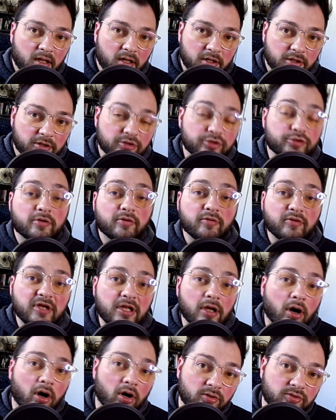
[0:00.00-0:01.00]
Dragunity
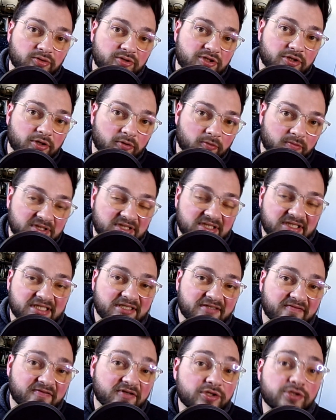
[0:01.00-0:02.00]
also
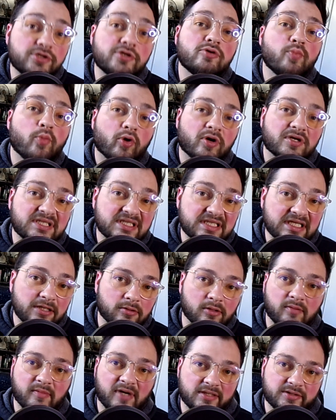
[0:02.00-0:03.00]
received two more
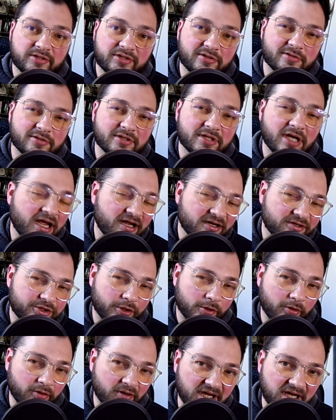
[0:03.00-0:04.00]
Synchro monsters,
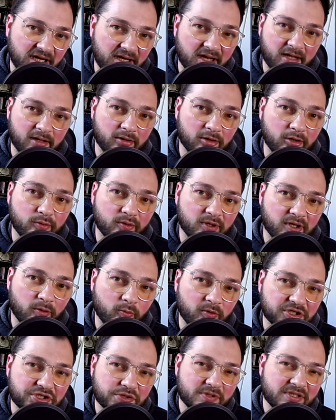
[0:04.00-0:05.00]
Dragunity Knight Luin,
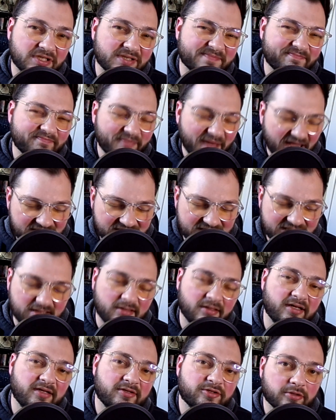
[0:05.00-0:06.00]
which was
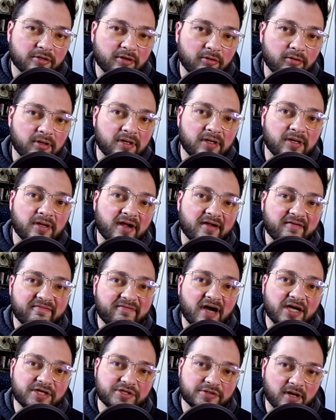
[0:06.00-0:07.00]
basically Dragunity Knight
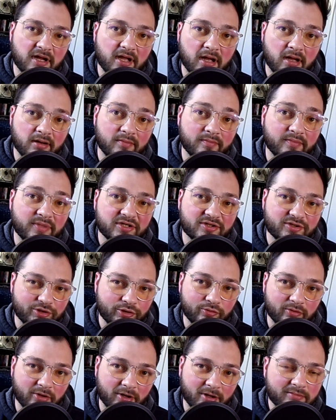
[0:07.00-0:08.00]
Vajrayana, but a
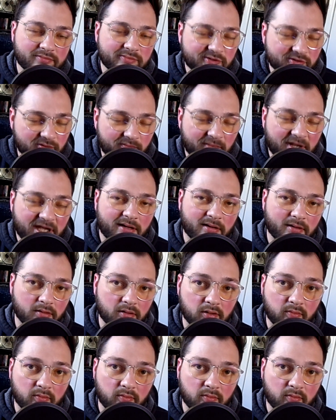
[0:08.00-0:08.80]
tuner, so it made it a little